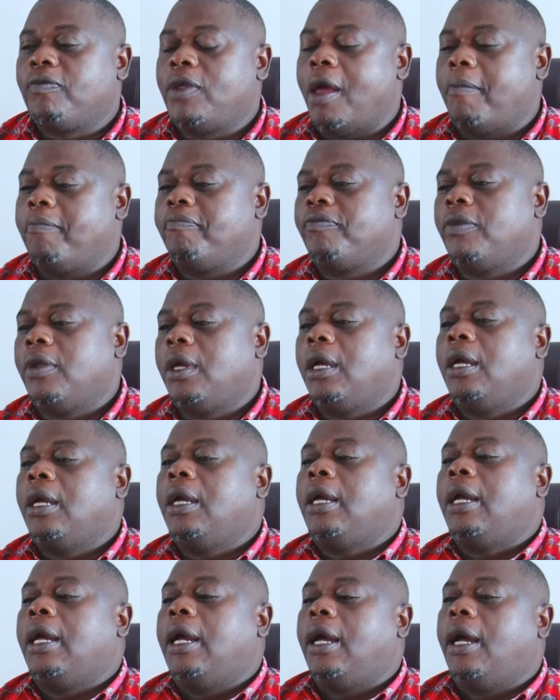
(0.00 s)
of Free Trade
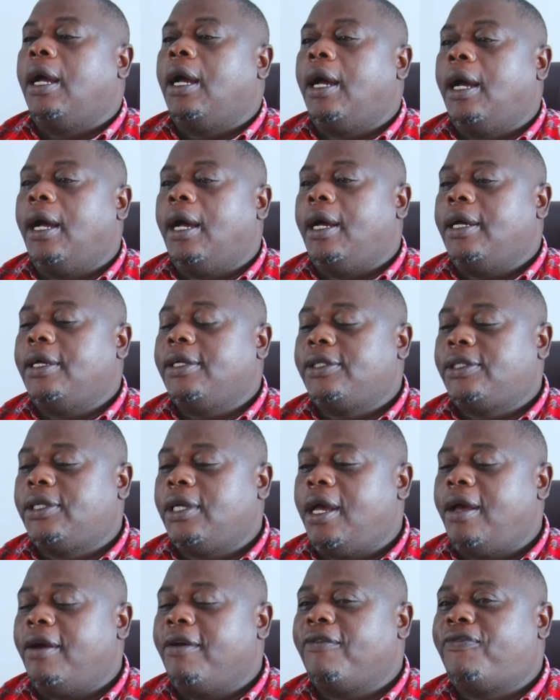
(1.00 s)
Unions of
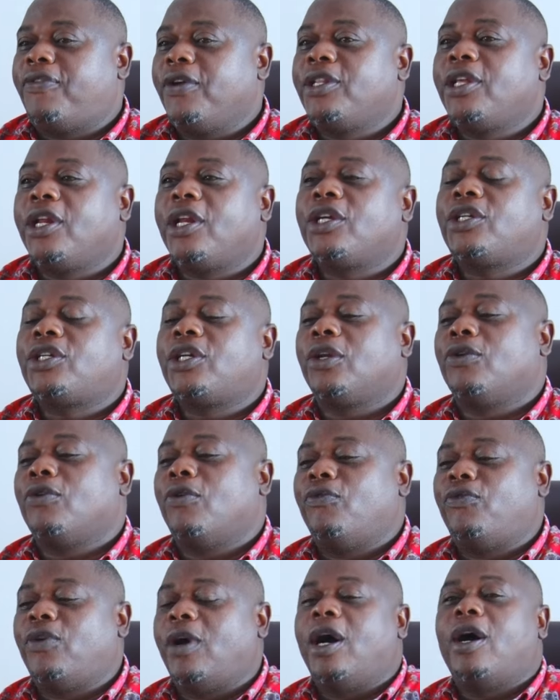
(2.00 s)
Zambia,
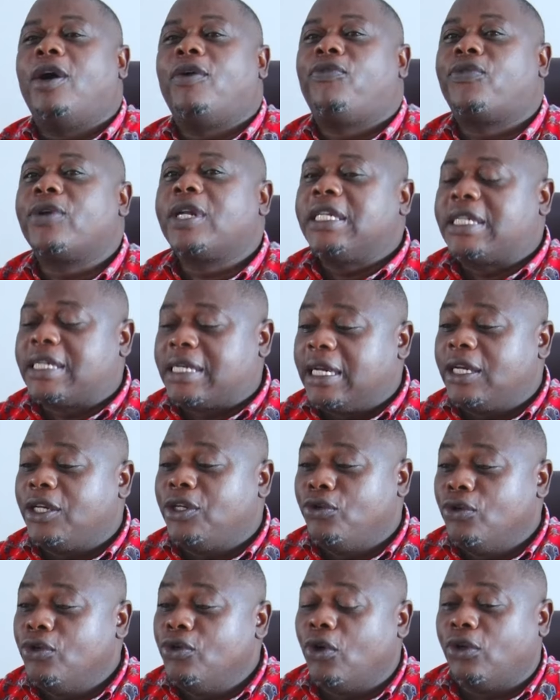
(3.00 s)
FFTUZ, has
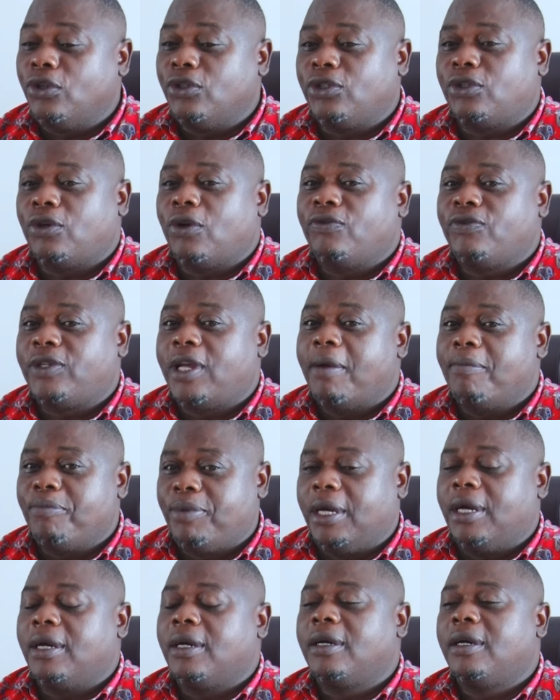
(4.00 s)
joined various
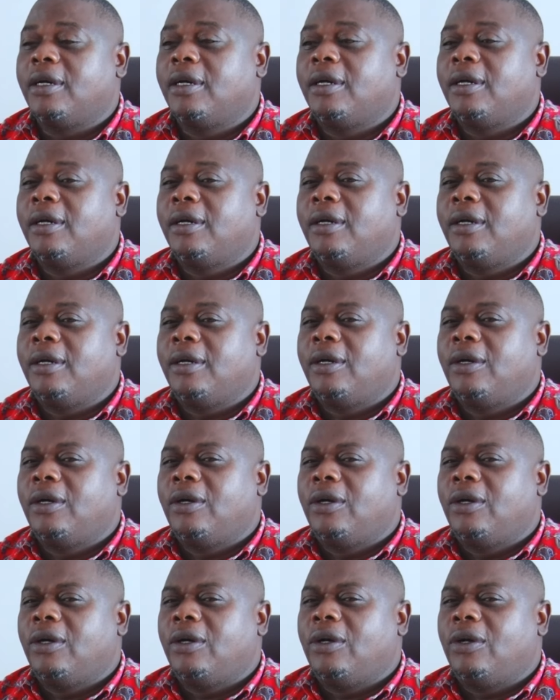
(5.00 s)
stakeholders,
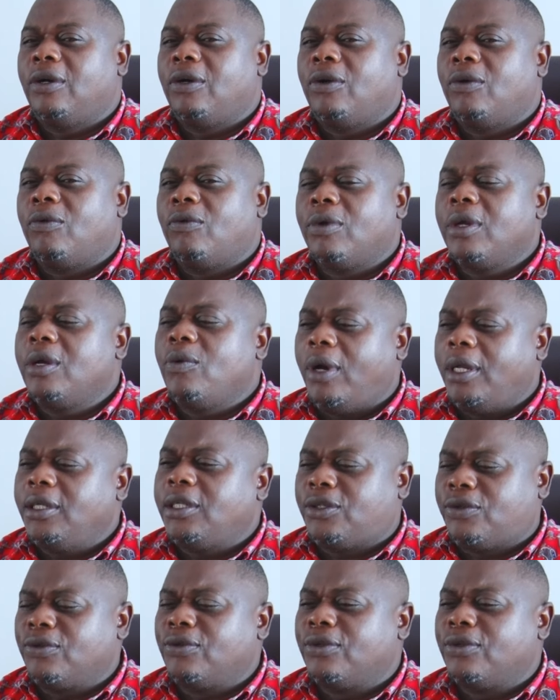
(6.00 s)
amplifying calls